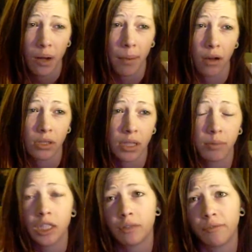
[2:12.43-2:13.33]
about
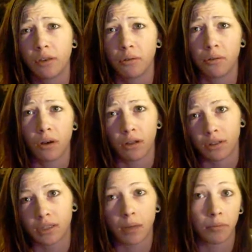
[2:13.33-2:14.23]
somebody's view
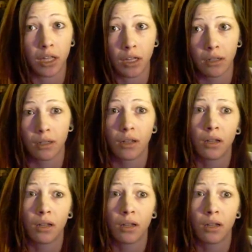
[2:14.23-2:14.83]
on something.